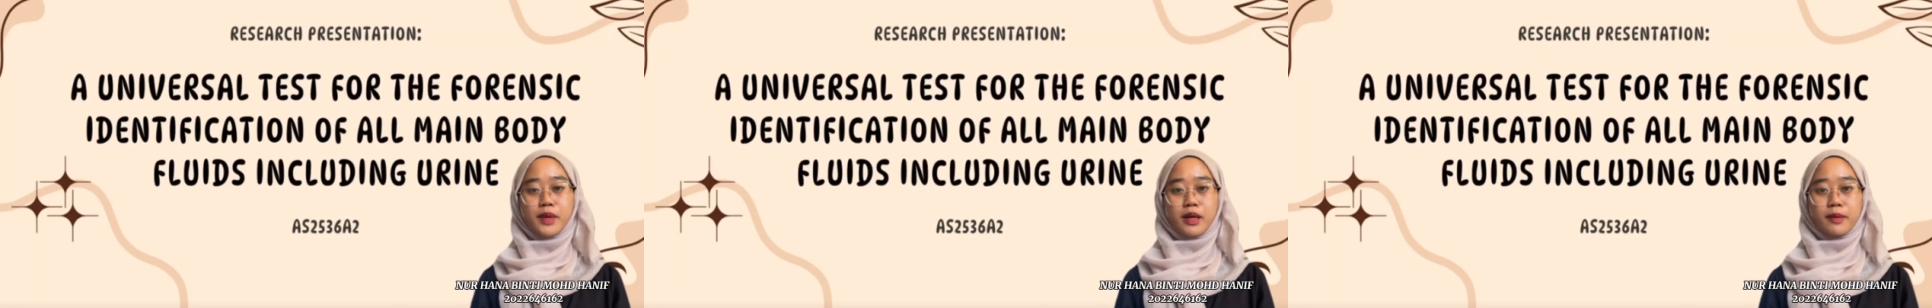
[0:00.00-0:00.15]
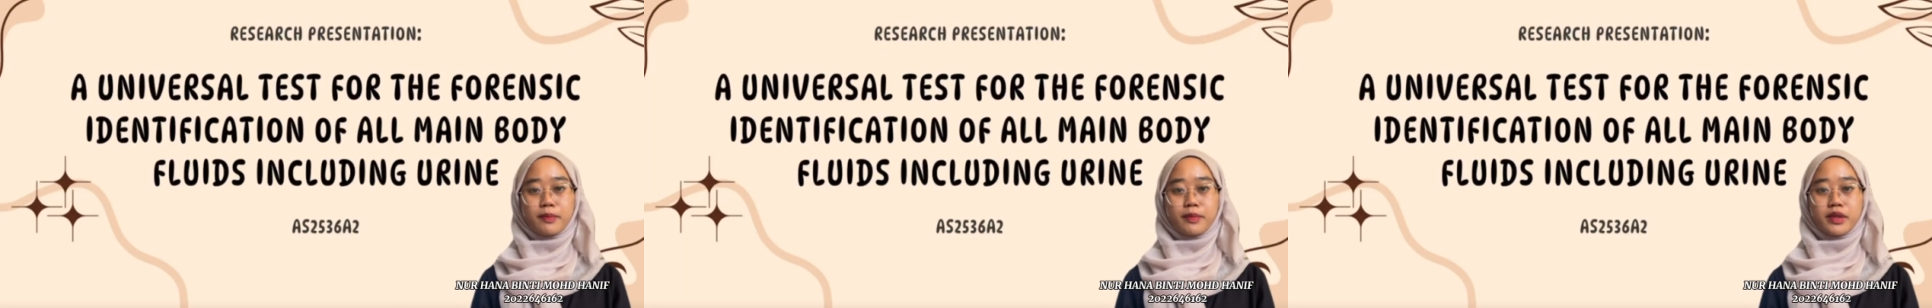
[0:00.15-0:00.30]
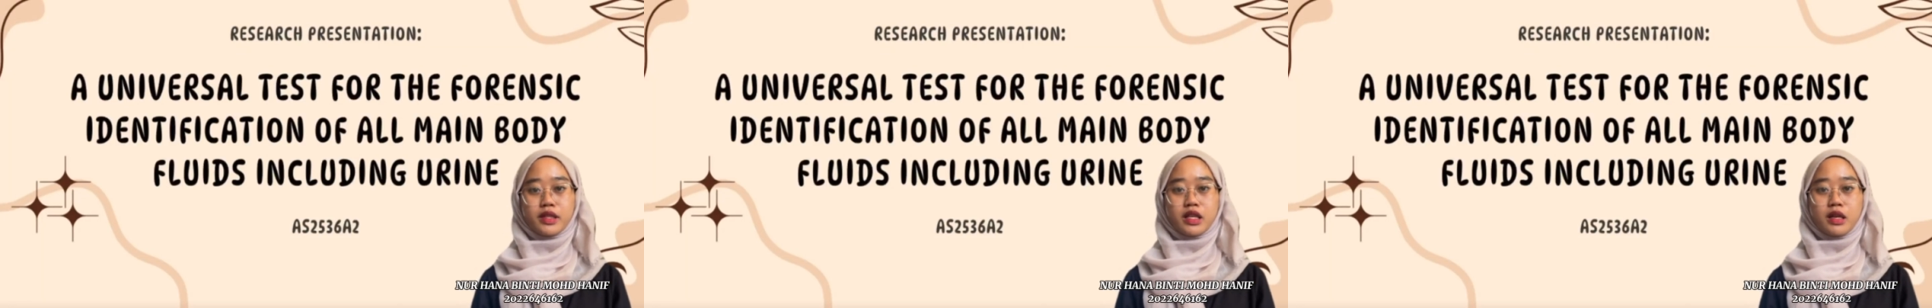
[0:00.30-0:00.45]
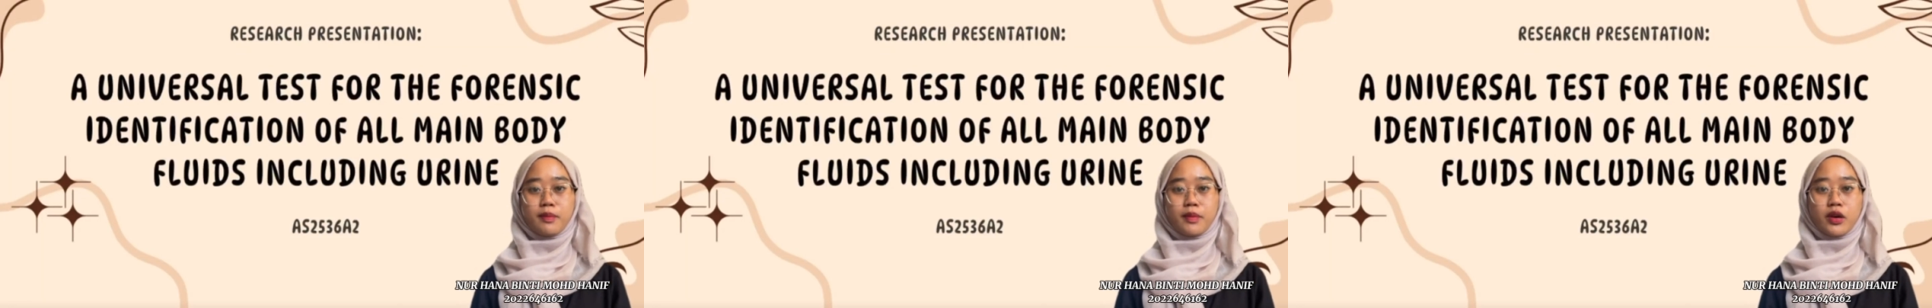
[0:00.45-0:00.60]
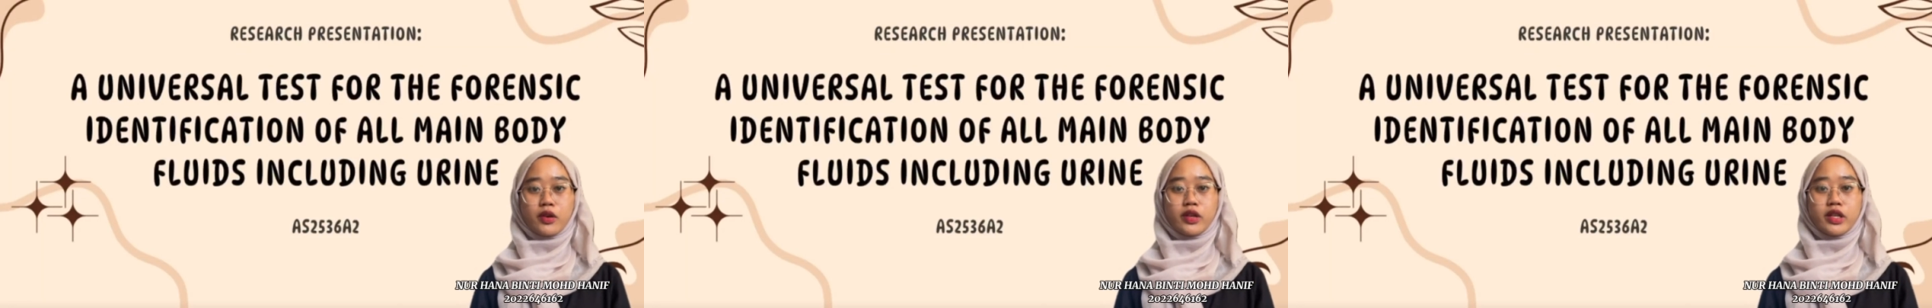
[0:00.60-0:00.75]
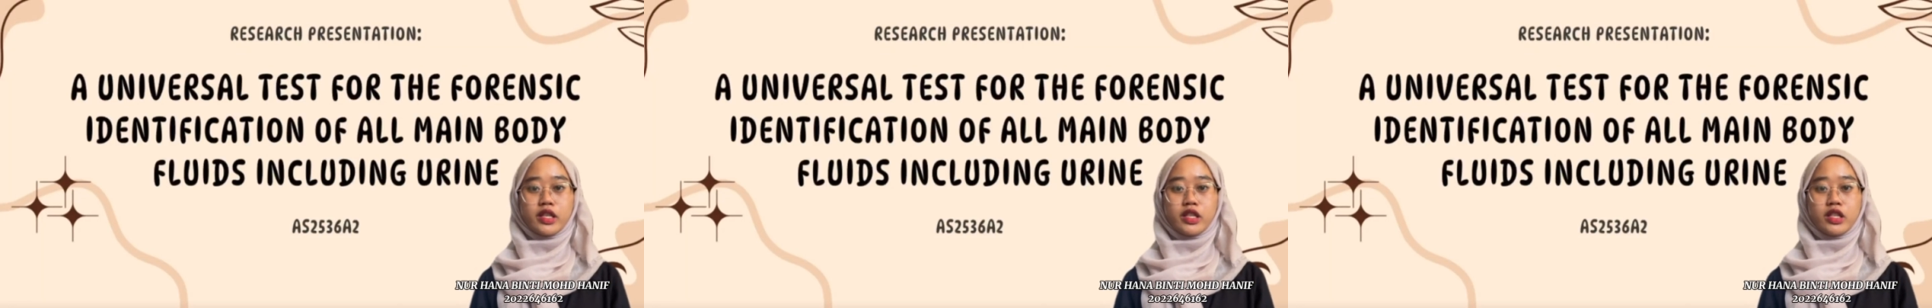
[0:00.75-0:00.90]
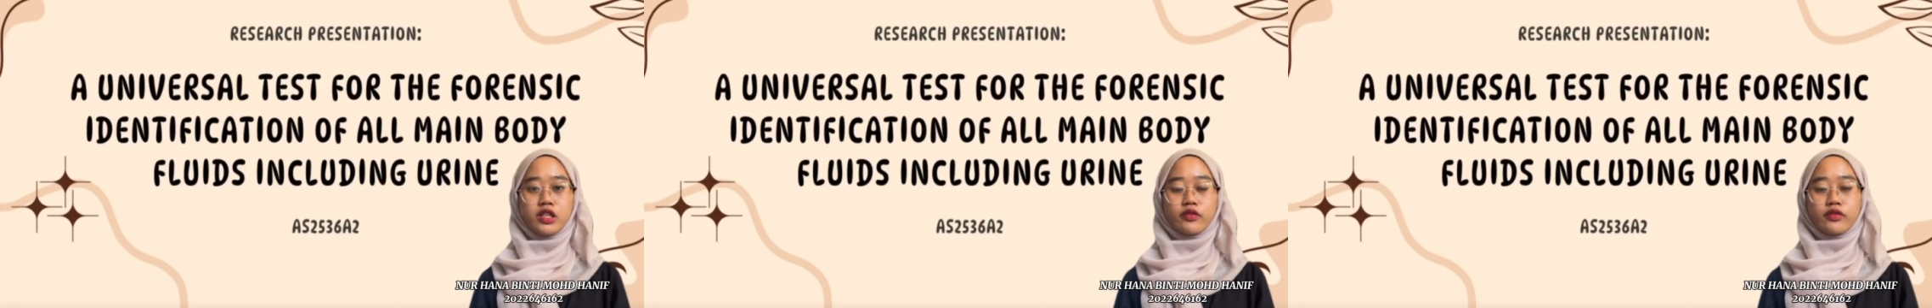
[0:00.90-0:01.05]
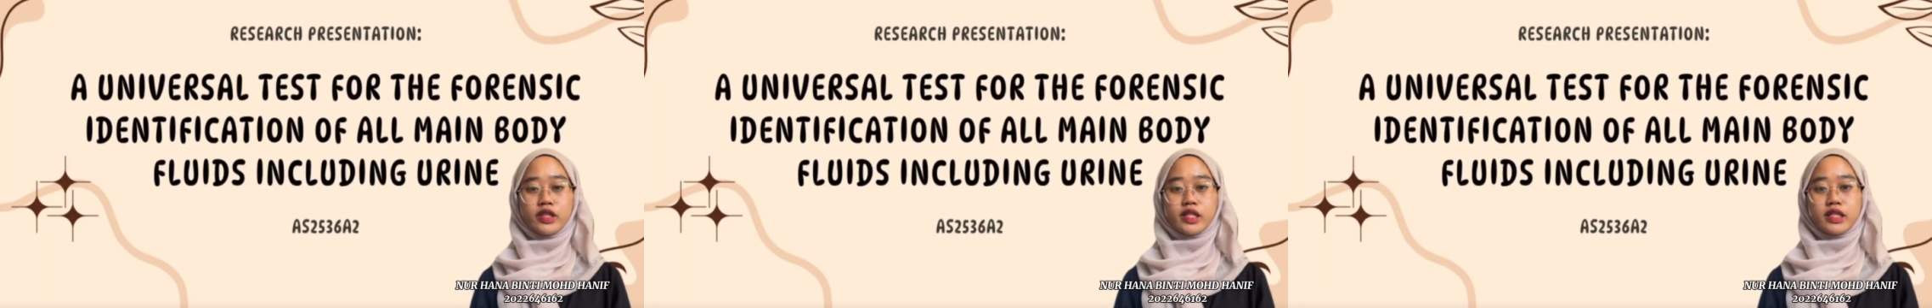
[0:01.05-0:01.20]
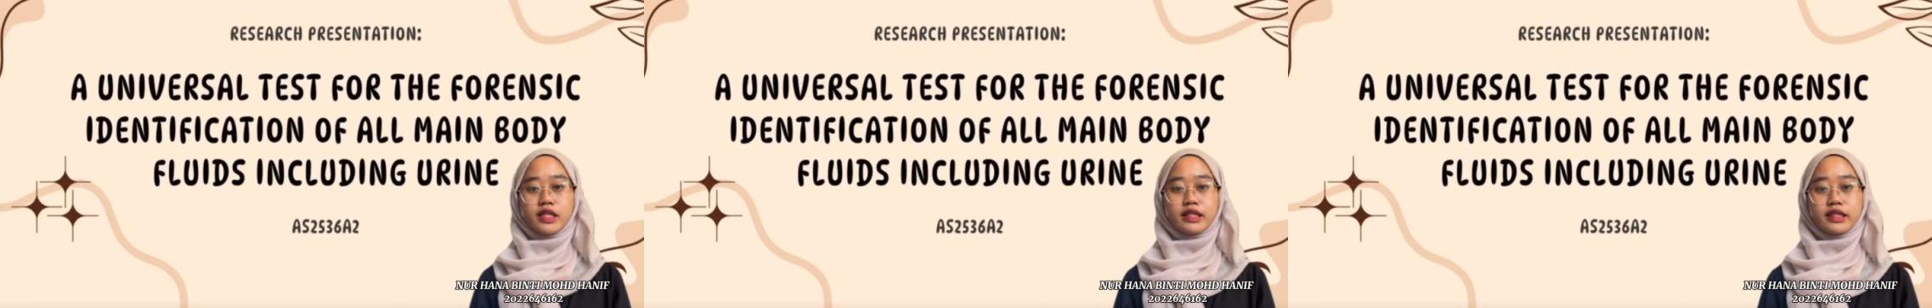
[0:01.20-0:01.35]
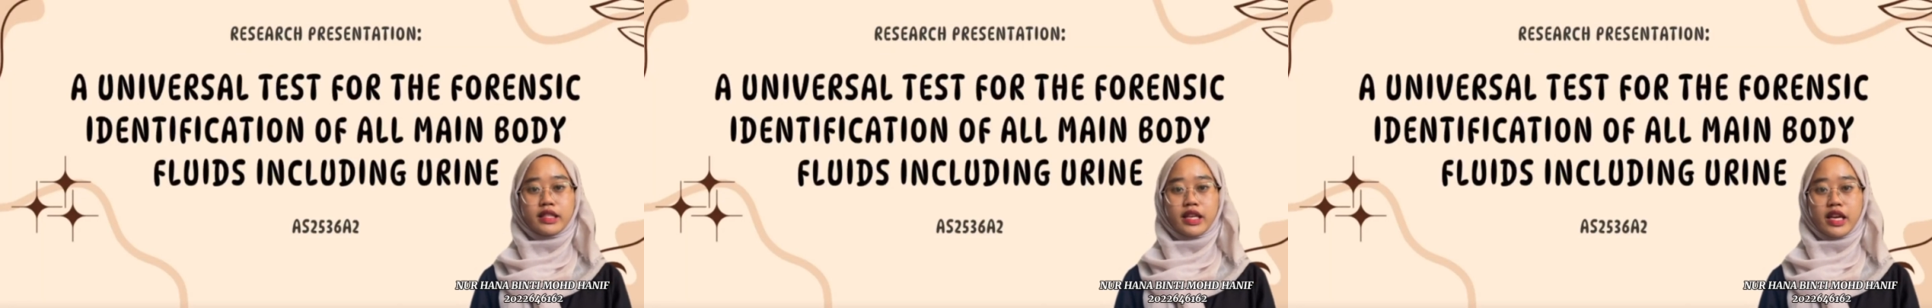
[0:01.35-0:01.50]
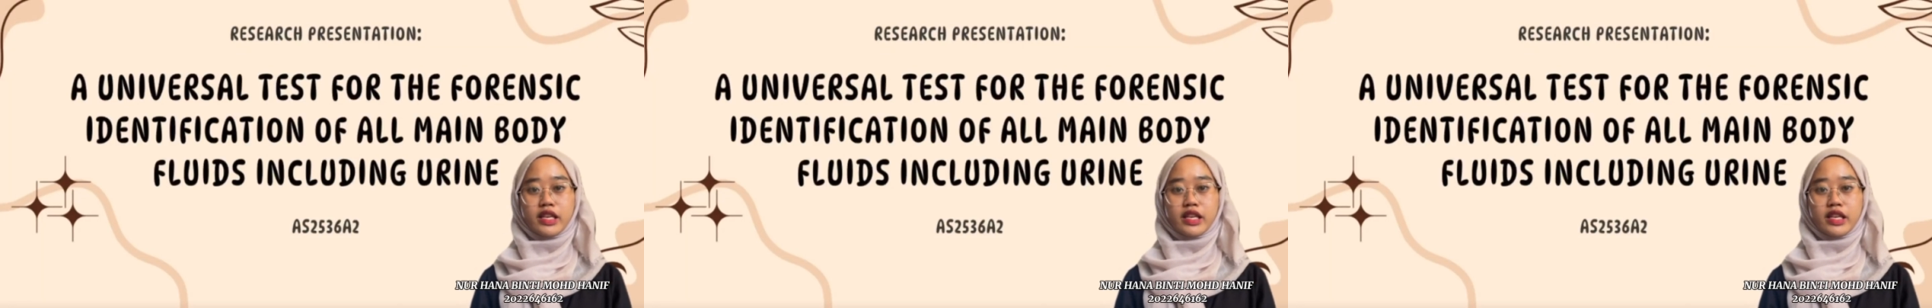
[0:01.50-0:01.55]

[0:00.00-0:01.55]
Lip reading: paper about a universal